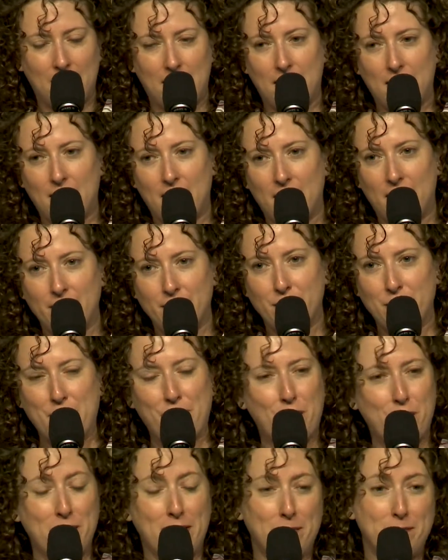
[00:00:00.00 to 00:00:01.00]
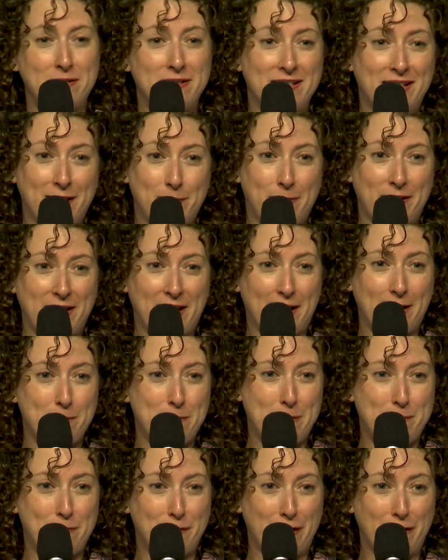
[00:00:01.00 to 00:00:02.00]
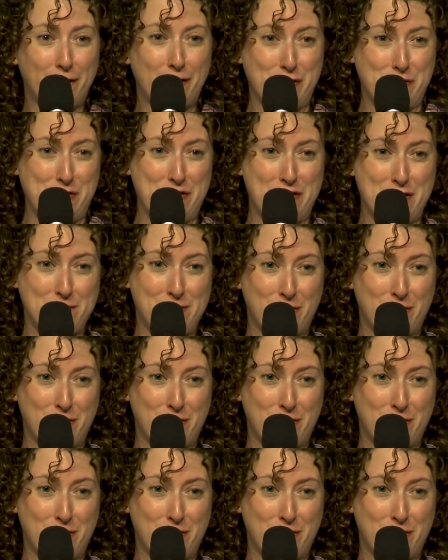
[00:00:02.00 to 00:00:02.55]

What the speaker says: And there have always been dispossessed people everywhere.